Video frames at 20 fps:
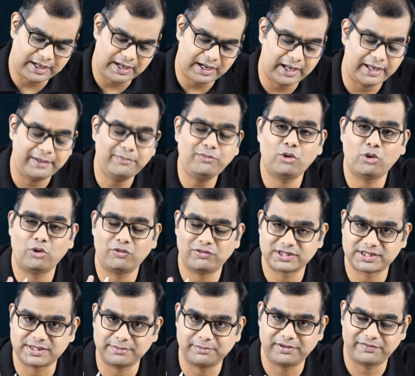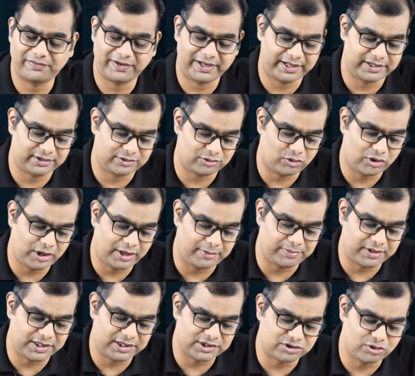I am oversimplifying it. Okay,
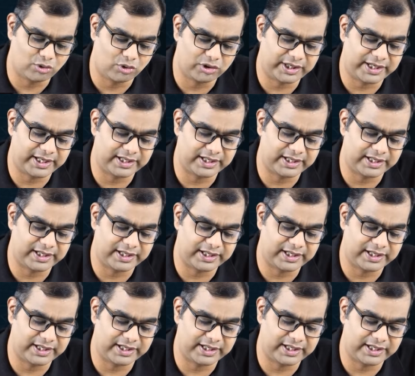please don't